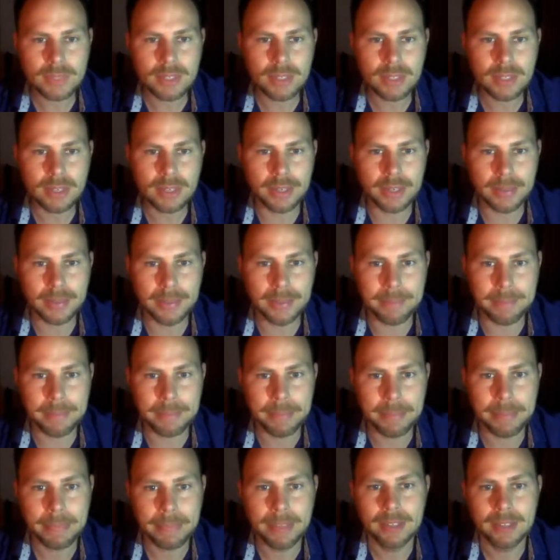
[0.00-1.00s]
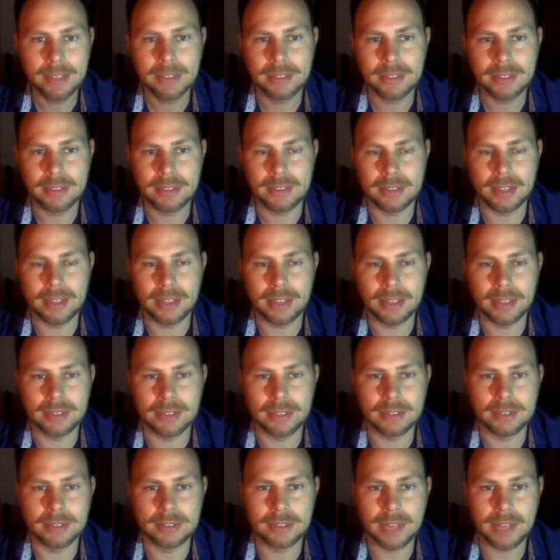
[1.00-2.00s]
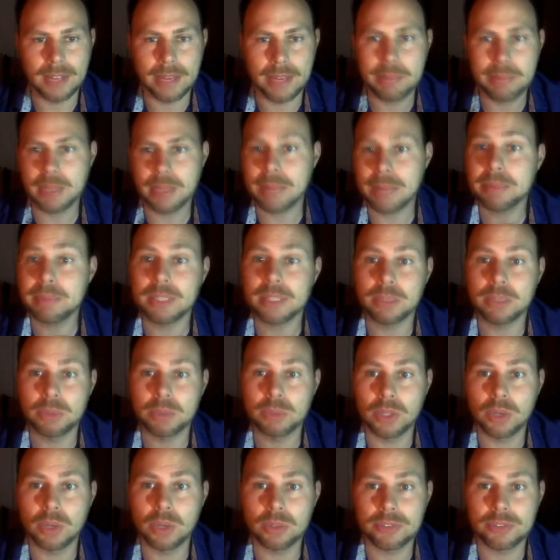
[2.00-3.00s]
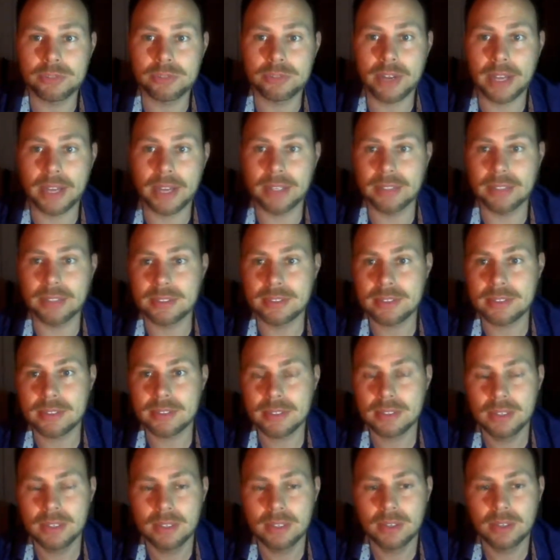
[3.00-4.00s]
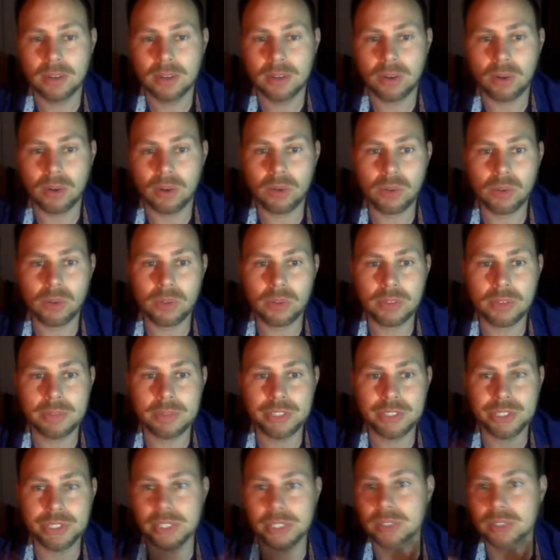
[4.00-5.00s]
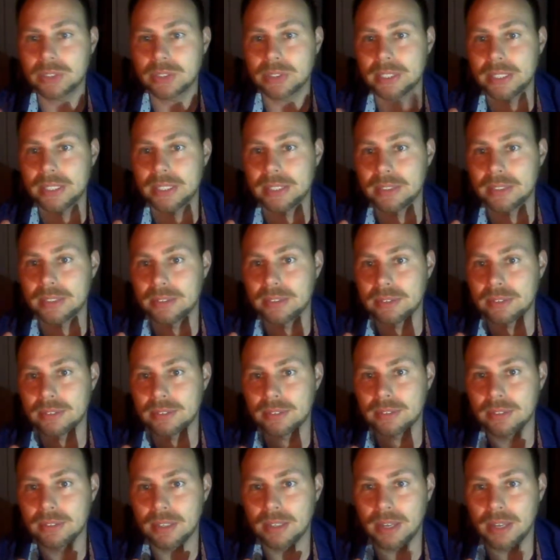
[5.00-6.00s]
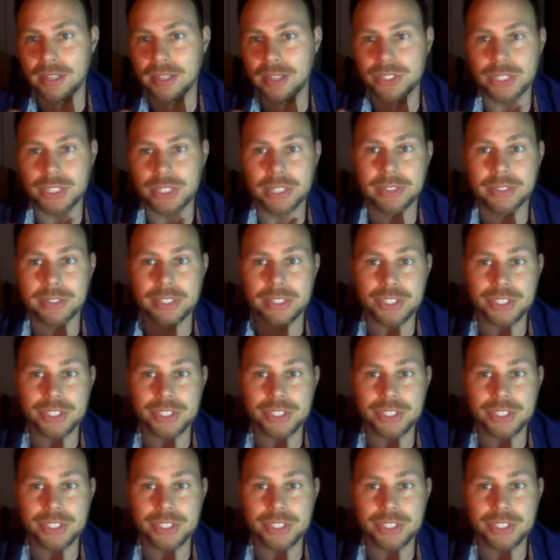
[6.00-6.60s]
Then Able applicant will go and find all the machine learning engineering